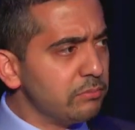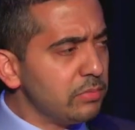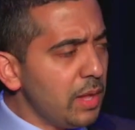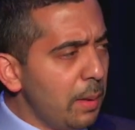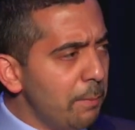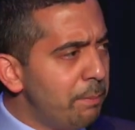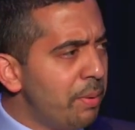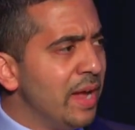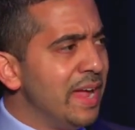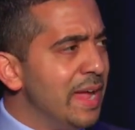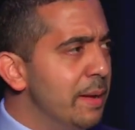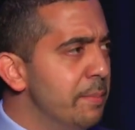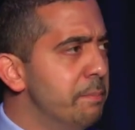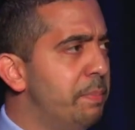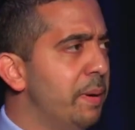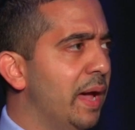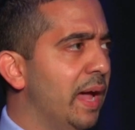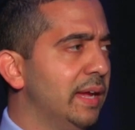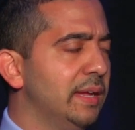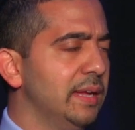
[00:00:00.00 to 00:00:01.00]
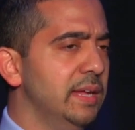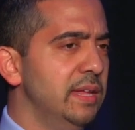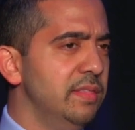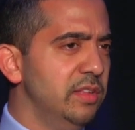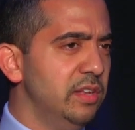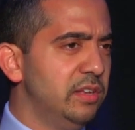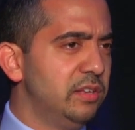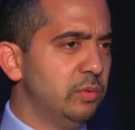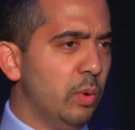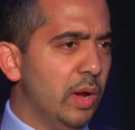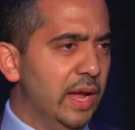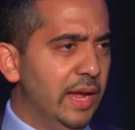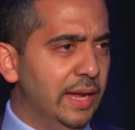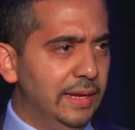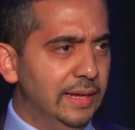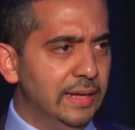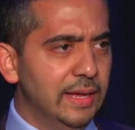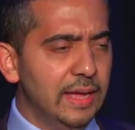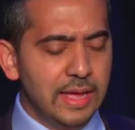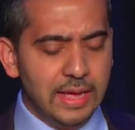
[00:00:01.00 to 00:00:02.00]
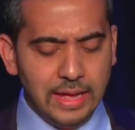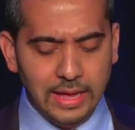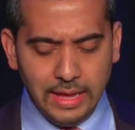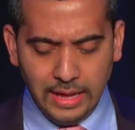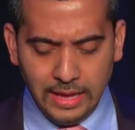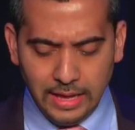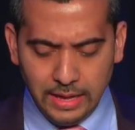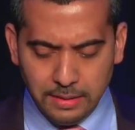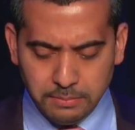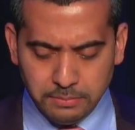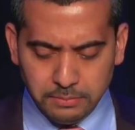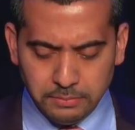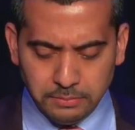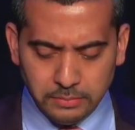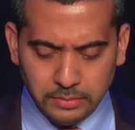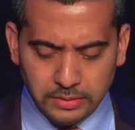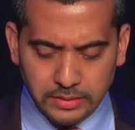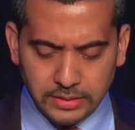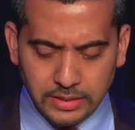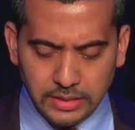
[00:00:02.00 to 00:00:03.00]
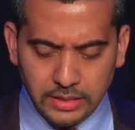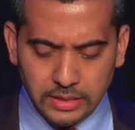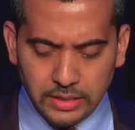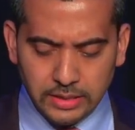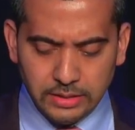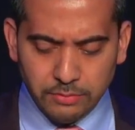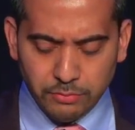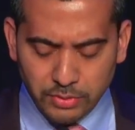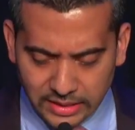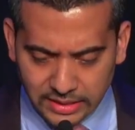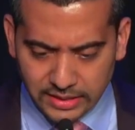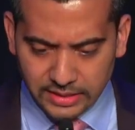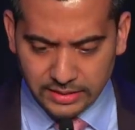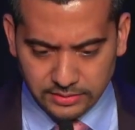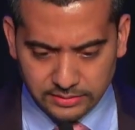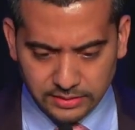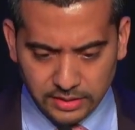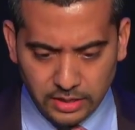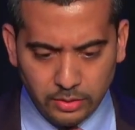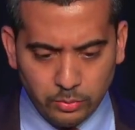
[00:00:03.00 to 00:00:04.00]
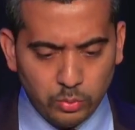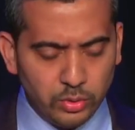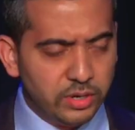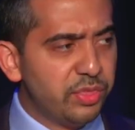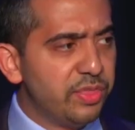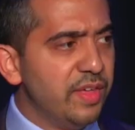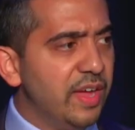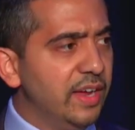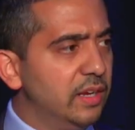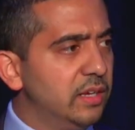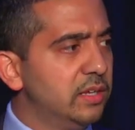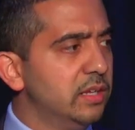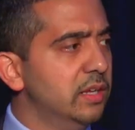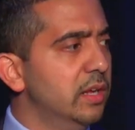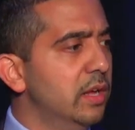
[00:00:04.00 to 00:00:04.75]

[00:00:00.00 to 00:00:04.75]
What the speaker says: by MPAC in this way. It really is, and I want to thank